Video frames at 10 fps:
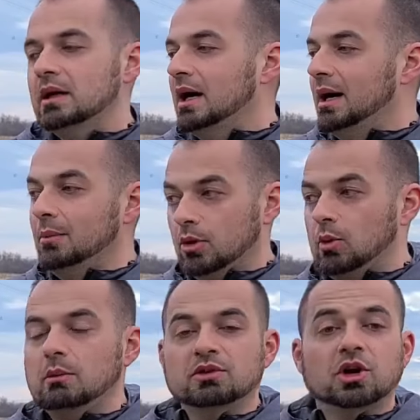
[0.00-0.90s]
or
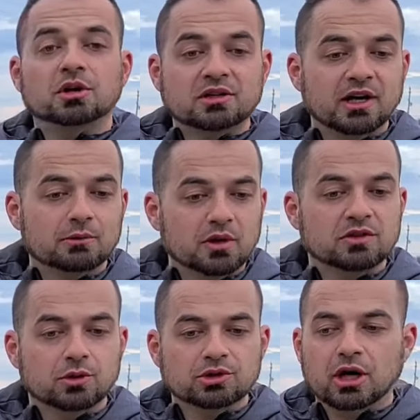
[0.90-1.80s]
what was already done with
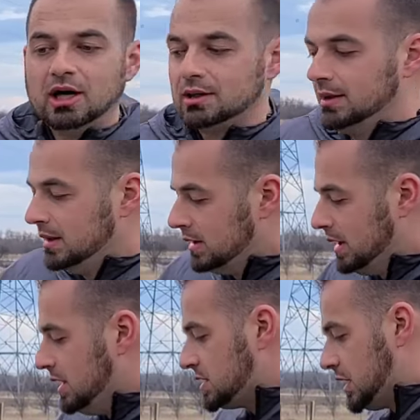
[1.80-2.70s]
your dog.
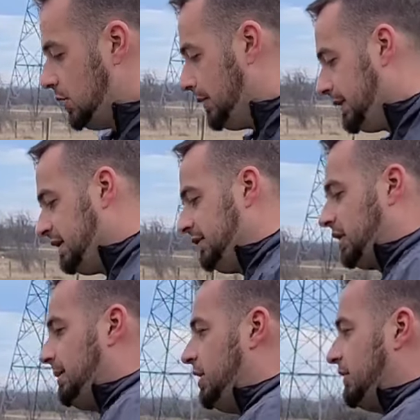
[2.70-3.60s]
So you'll
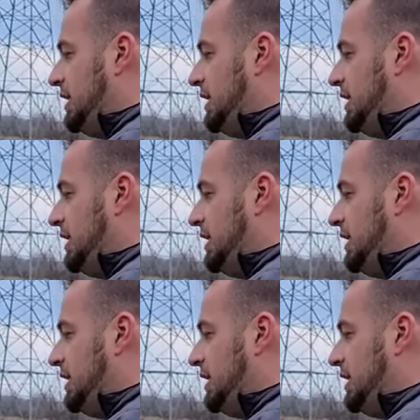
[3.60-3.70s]
come over